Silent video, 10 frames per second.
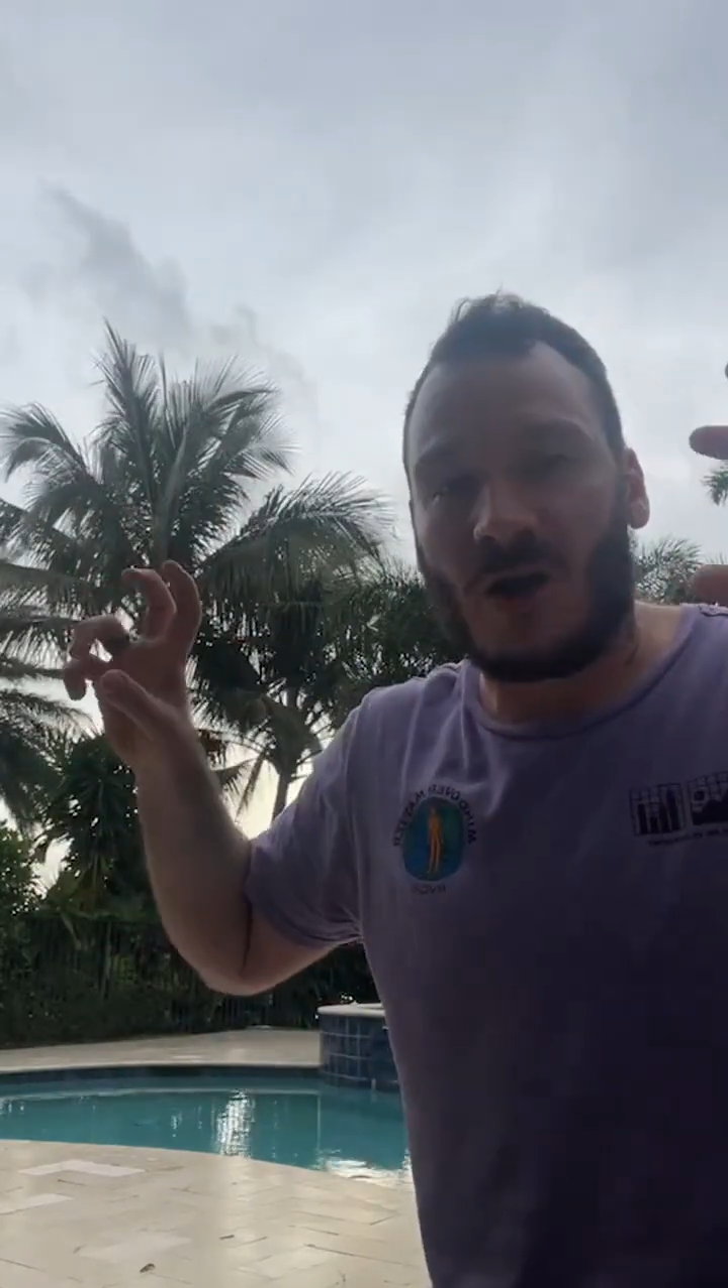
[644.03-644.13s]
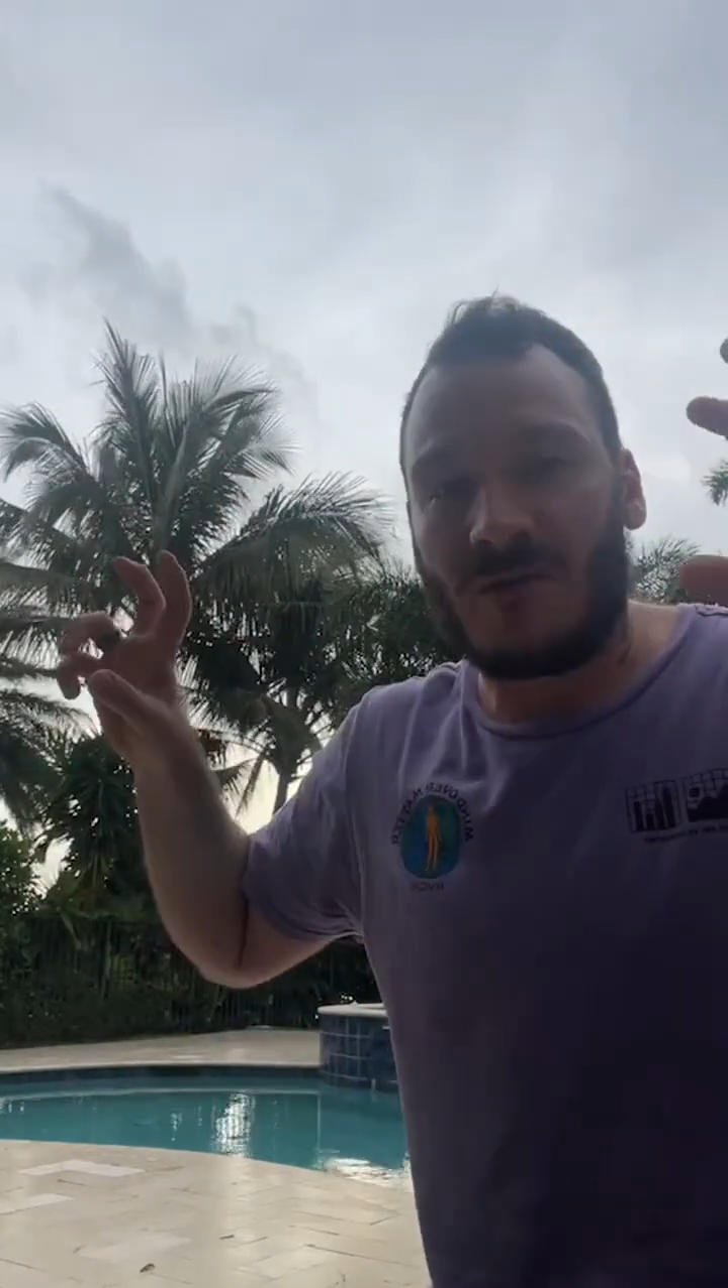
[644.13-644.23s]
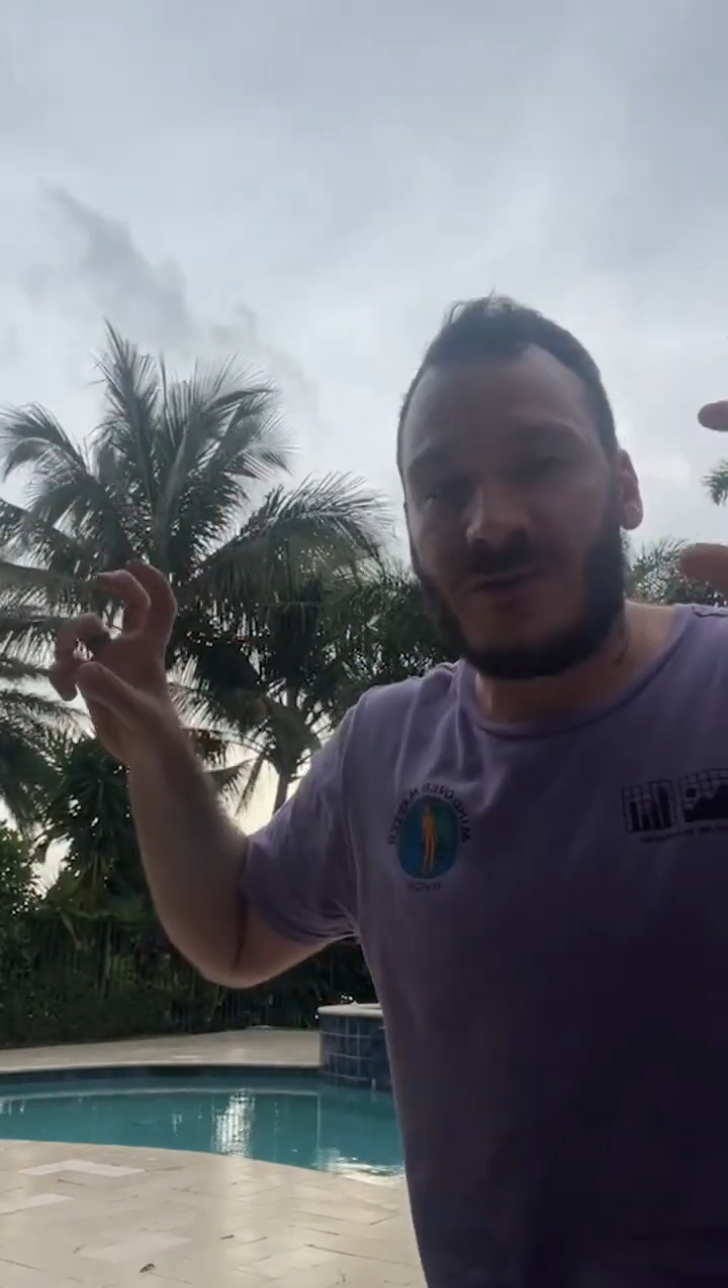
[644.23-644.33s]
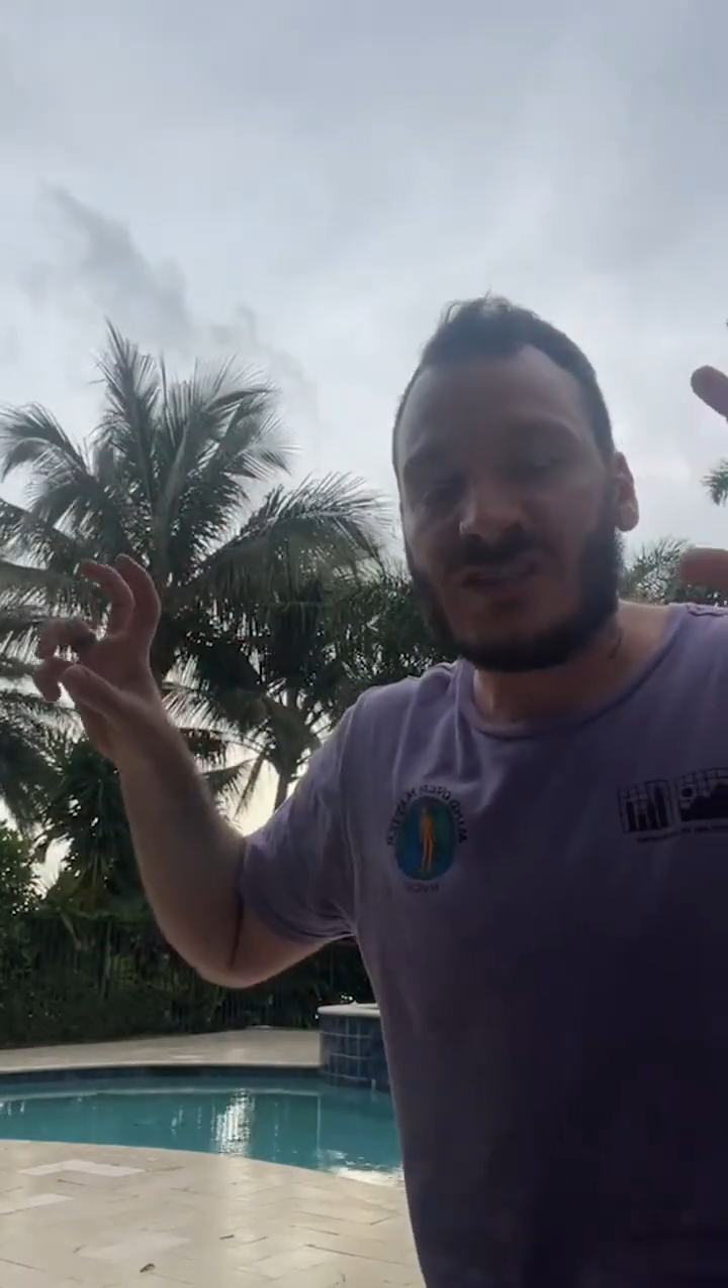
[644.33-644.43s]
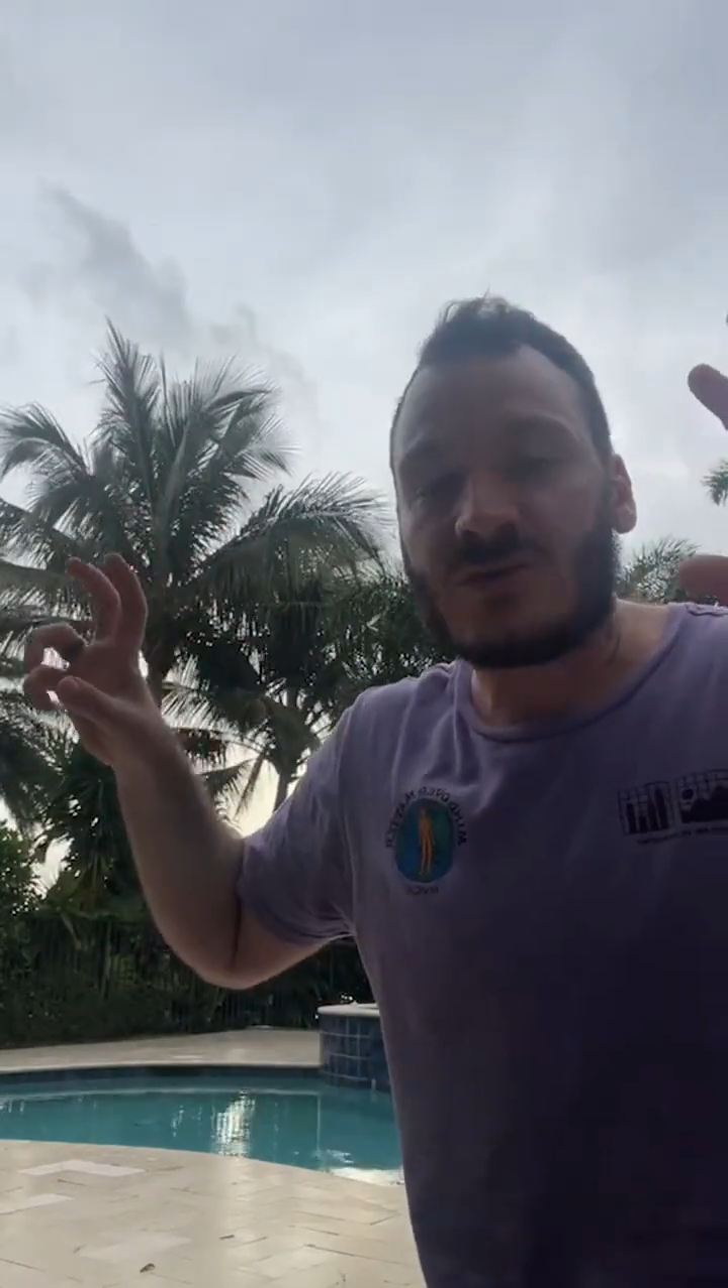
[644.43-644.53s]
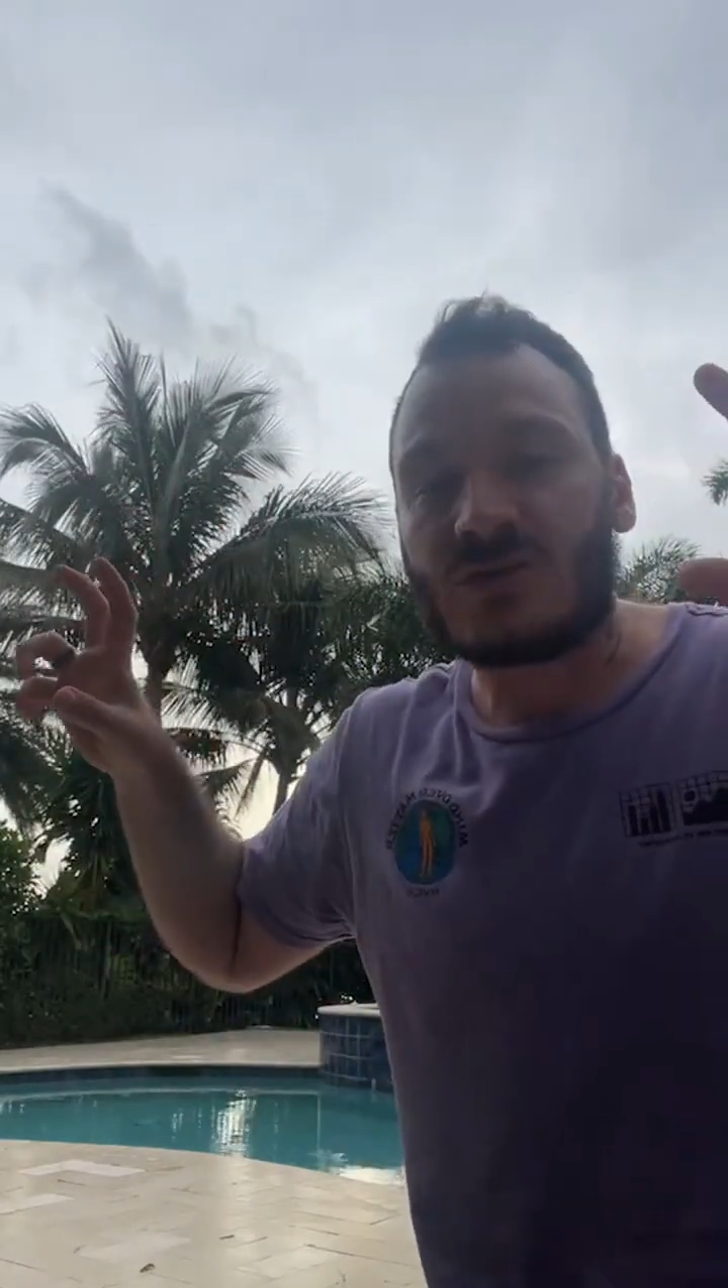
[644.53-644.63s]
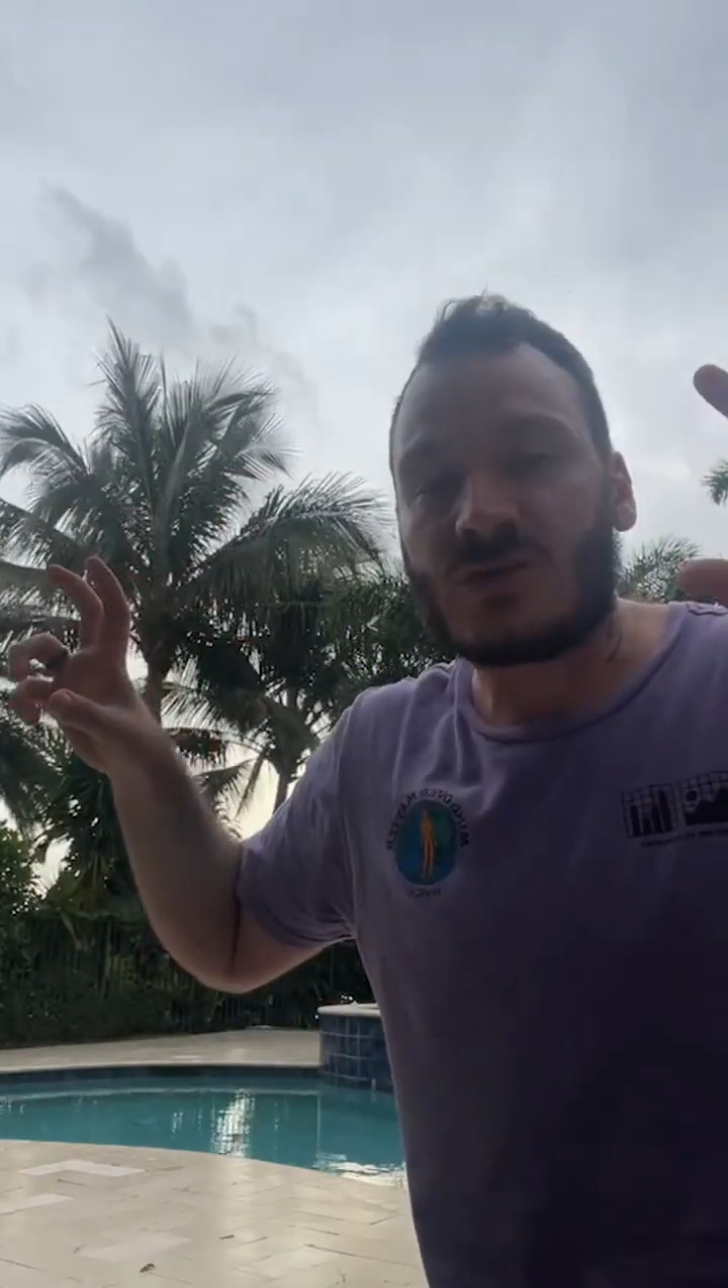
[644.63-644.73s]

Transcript: artificial